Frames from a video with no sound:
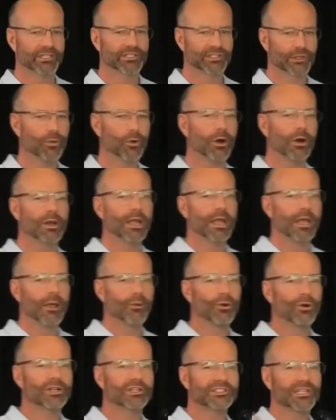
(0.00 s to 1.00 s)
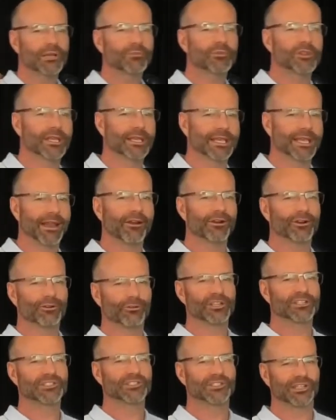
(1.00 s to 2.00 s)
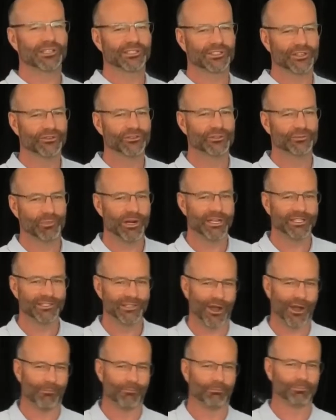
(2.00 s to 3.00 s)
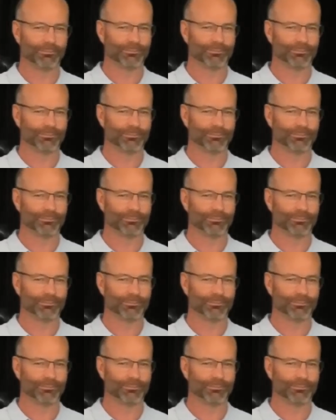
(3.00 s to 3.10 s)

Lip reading: So what are some of the characteristics of springtime?